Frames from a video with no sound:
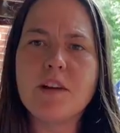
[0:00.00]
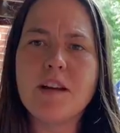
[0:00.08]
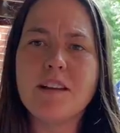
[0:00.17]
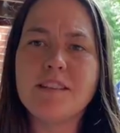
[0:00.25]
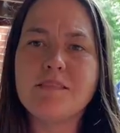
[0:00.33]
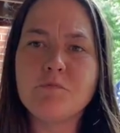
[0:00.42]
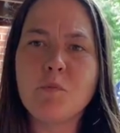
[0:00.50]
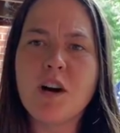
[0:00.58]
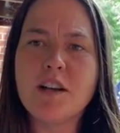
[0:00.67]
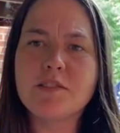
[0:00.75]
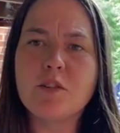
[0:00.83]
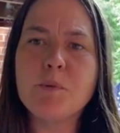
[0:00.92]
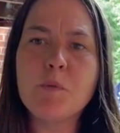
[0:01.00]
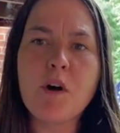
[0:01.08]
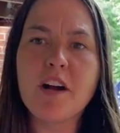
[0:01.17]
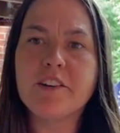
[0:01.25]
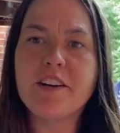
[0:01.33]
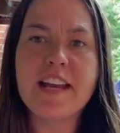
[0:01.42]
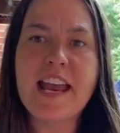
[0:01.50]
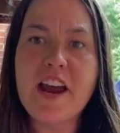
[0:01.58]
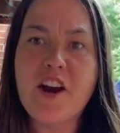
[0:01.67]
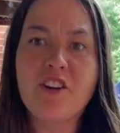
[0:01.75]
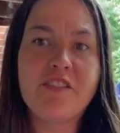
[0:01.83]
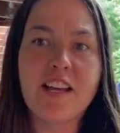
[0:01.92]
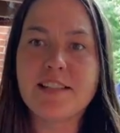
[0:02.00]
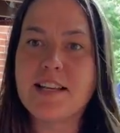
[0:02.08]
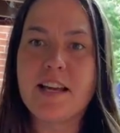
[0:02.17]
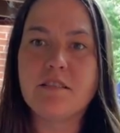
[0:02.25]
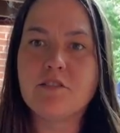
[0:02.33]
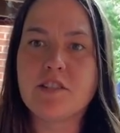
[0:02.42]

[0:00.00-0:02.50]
and soapy water and air. That's it.